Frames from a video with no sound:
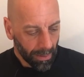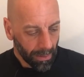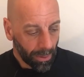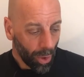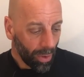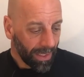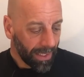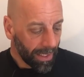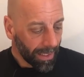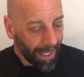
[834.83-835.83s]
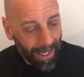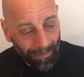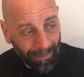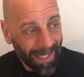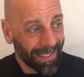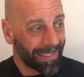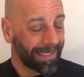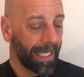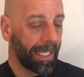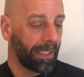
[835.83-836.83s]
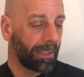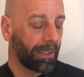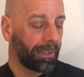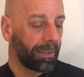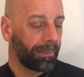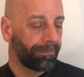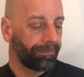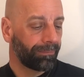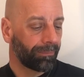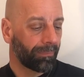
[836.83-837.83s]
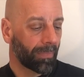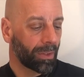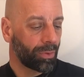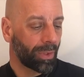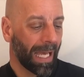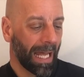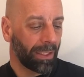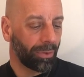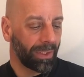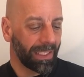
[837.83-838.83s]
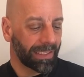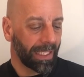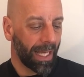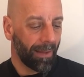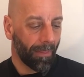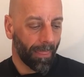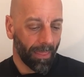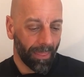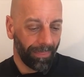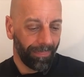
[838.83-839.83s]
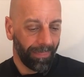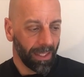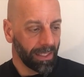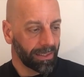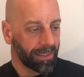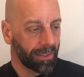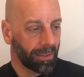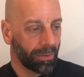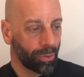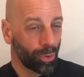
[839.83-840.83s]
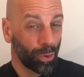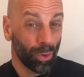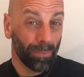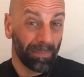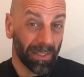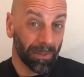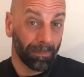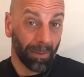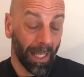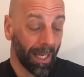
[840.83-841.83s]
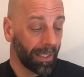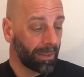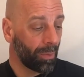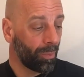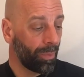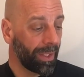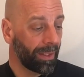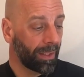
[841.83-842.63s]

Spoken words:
The only thing I might say to Canyon is that this should be supplied with